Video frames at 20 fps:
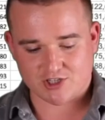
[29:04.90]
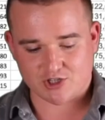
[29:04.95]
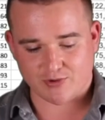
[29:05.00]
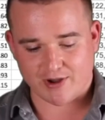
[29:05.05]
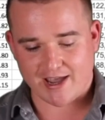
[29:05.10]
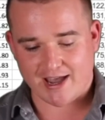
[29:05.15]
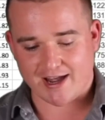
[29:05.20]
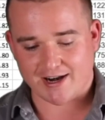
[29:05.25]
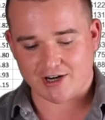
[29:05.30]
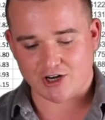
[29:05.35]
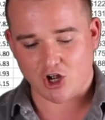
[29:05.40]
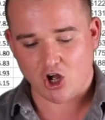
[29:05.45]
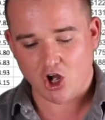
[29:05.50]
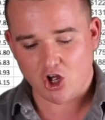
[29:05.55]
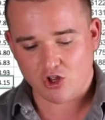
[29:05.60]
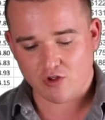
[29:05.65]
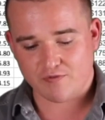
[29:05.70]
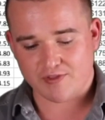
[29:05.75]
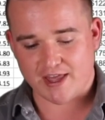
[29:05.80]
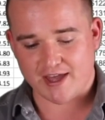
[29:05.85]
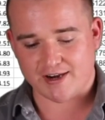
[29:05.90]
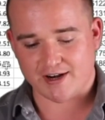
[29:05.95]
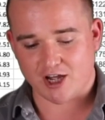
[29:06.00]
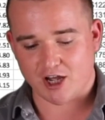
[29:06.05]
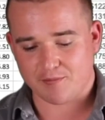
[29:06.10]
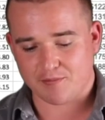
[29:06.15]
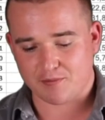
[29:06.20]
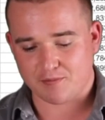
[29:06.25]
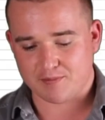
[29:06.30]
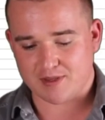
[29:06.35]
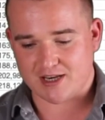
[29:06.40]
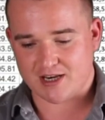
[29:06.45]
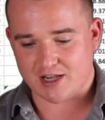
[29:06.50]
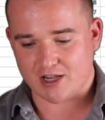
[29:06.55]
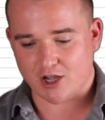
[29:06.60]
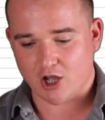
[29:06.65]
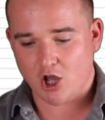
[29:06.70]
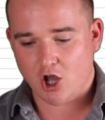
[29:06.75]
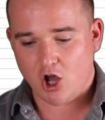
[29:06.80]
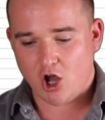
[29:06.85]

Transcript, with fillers: so I added all of that up, meaning